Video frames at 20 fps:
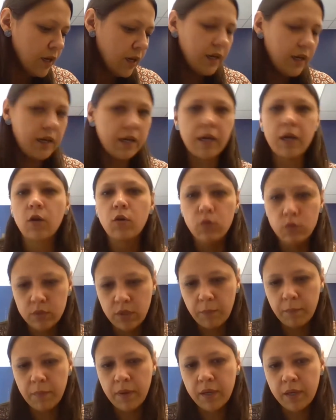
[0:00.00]
And just to
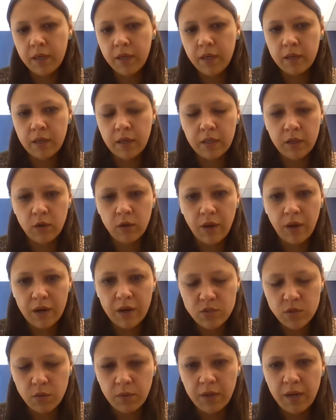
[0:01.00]
conclude,
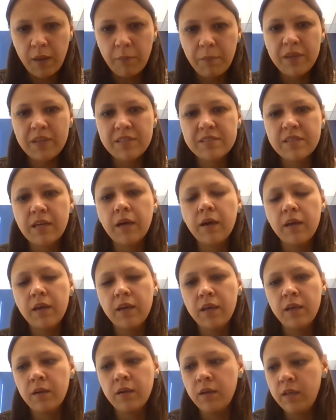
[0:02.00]
what
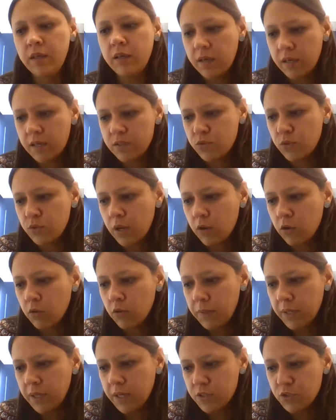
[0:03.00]
I want to leave on
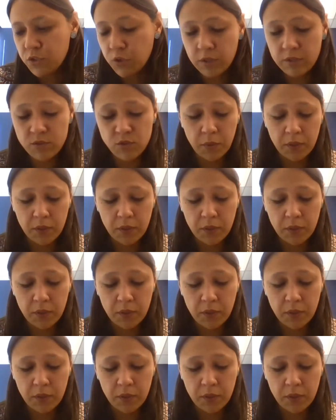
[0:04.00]
the table,